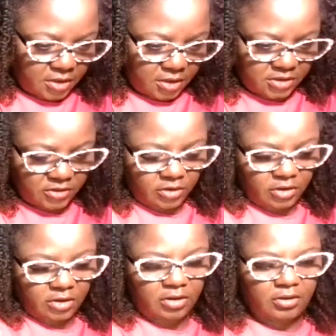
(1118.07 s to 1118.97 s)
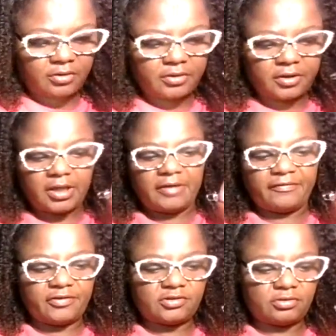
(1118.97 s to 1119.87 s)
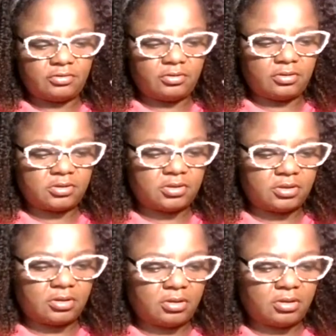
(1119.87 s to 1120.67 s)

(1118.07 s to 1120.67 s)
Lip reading: These are called Catfish hooks.